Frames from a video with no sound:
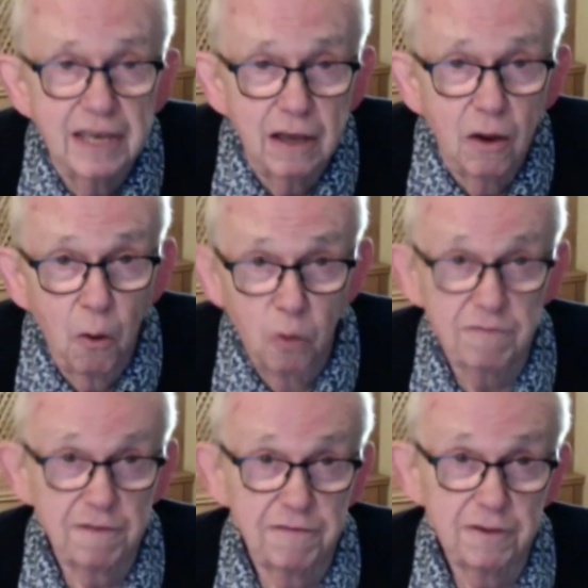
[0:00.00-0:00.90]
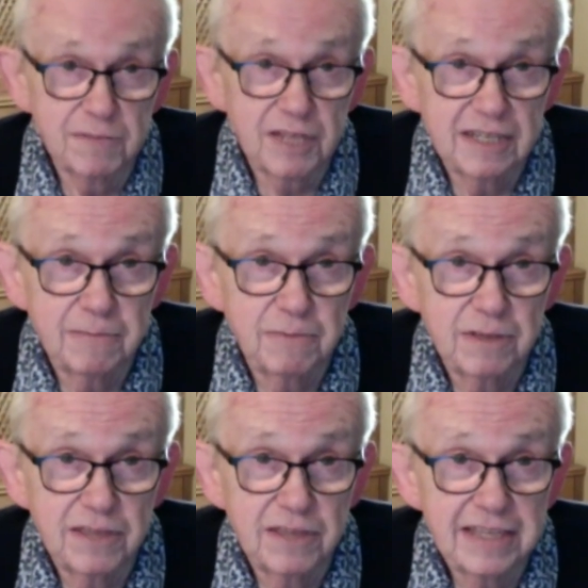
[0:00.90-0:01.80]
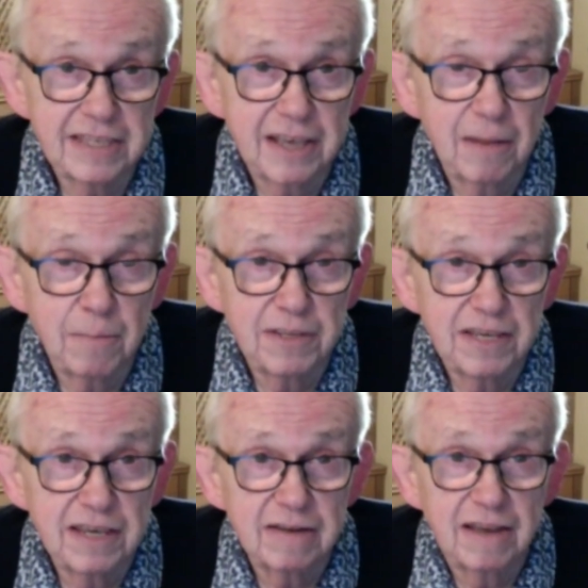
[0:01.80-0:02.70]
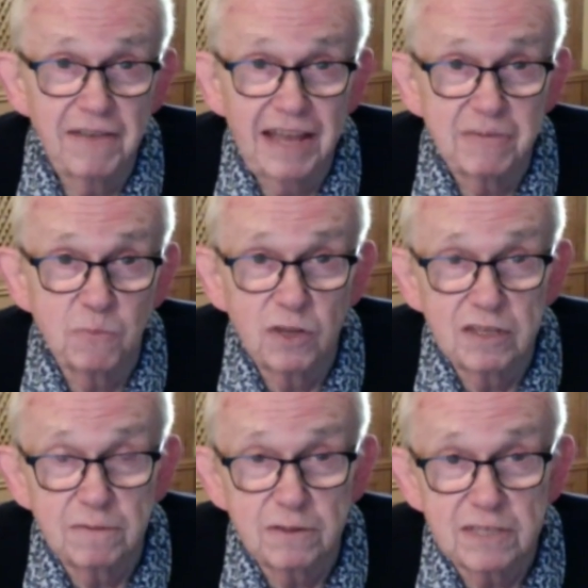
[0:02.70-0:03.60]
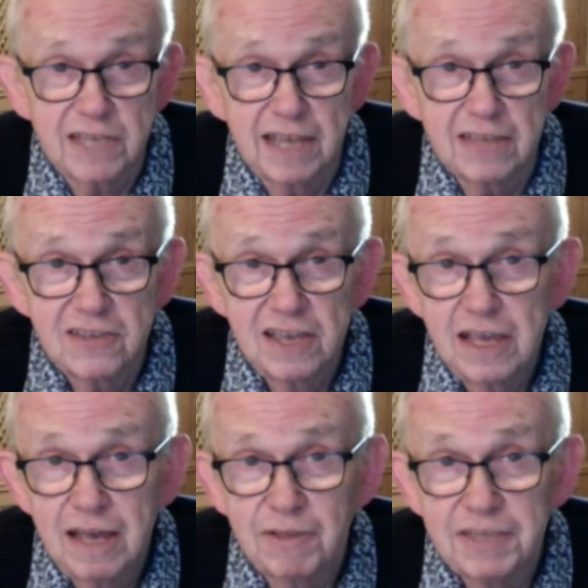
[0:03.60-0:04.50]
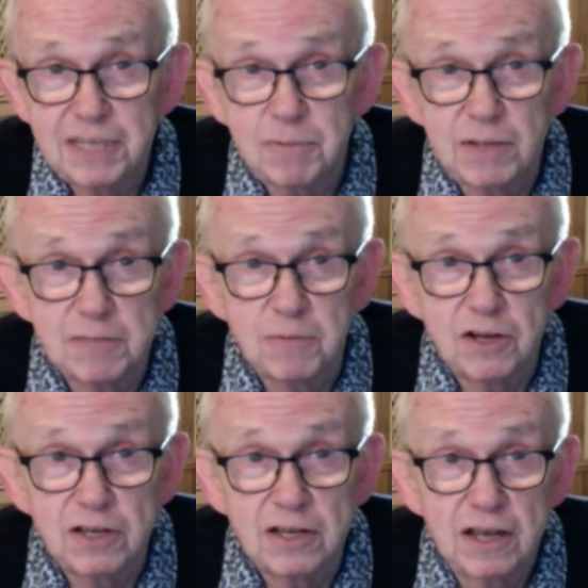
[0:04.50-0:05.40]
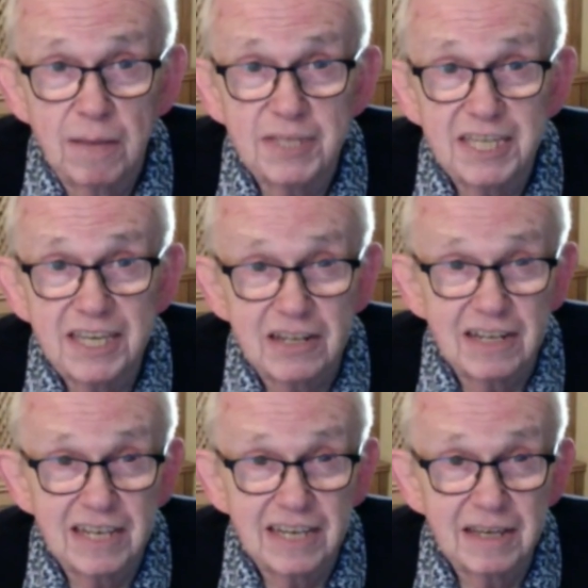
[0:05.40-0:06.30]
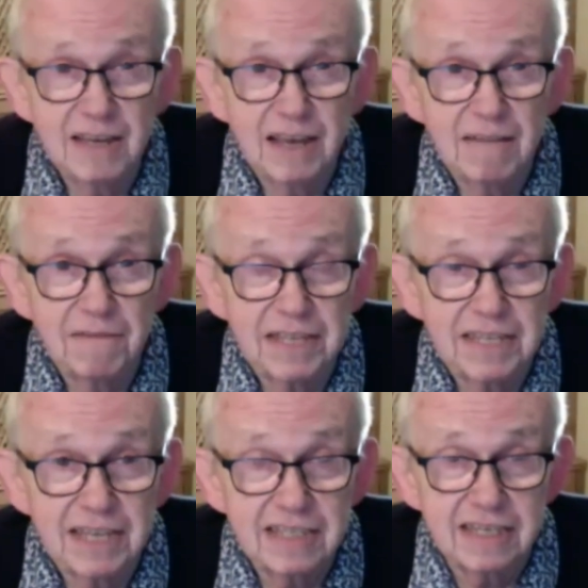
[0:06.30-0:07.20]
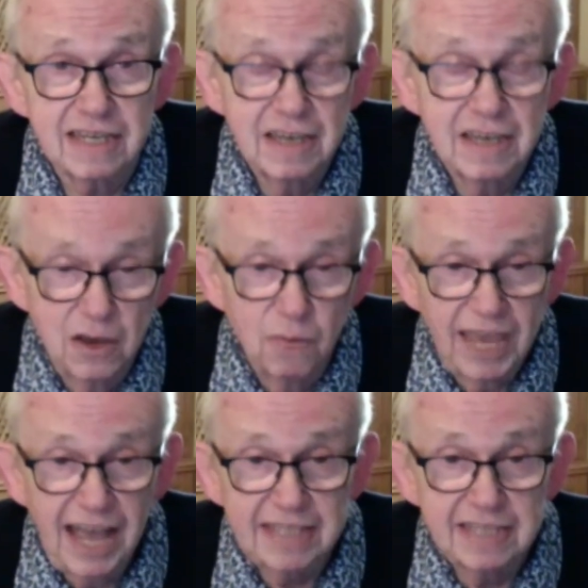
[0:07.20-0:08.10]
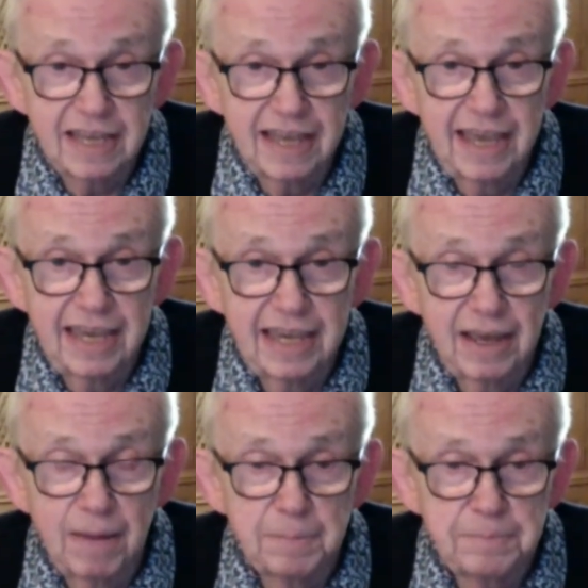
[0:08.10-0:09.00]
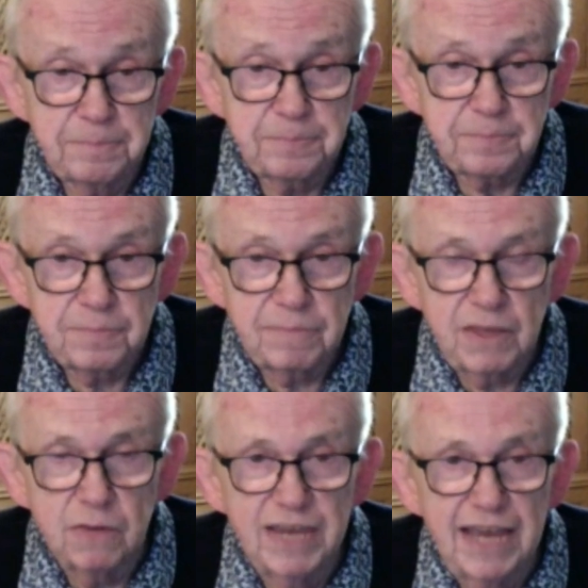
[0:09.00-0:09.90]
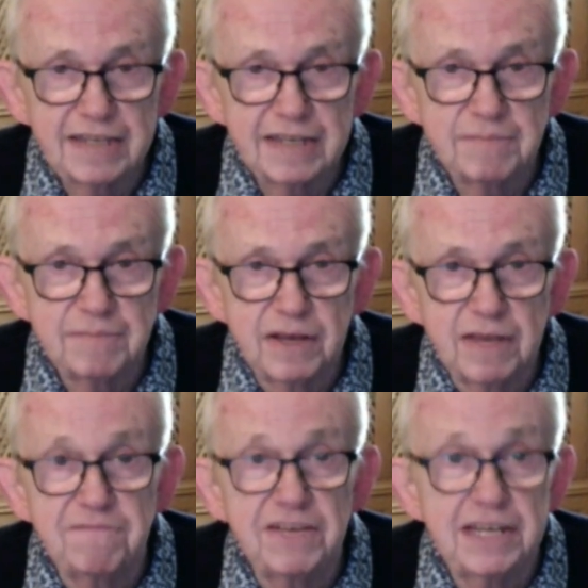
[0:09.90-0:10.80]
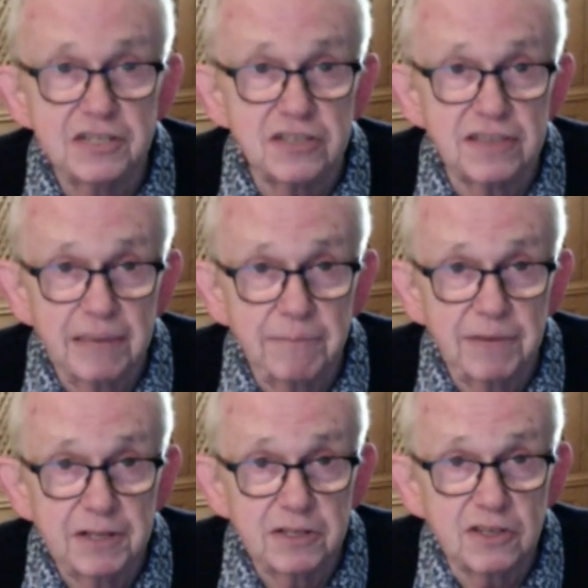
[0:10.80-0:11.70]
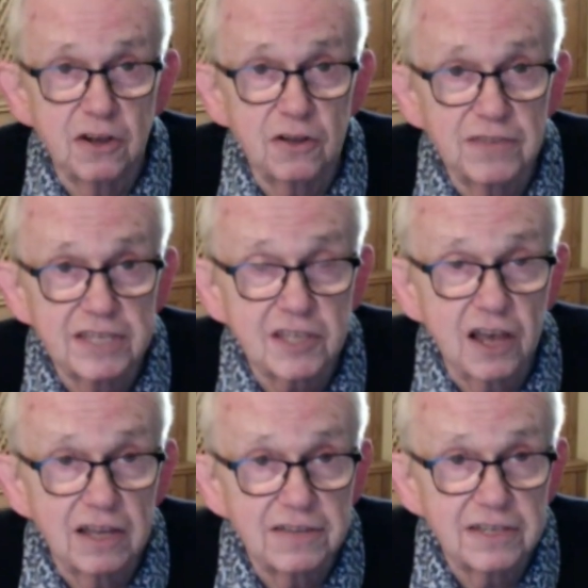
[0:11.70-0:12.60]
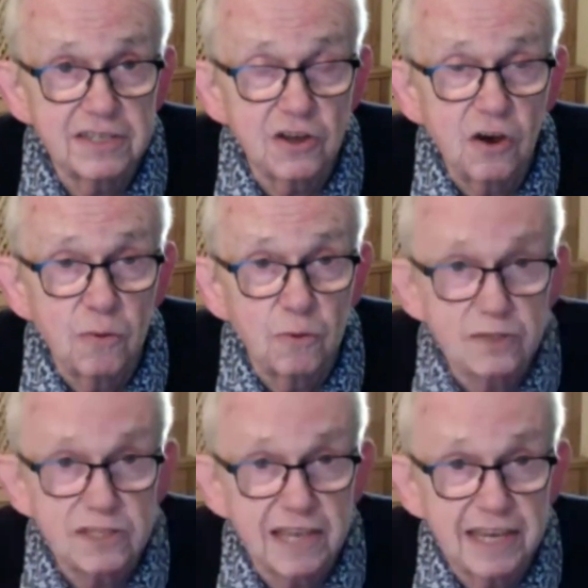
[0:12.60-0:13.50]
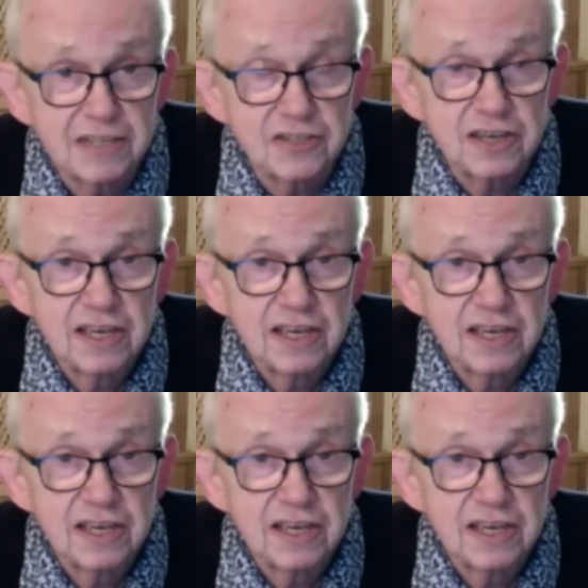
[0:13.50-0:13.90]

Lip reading: All of the films I did with the Henson Company have had wonderful sets, but these ones were particularly fantastic. We had a village that they built on the Star Wars stage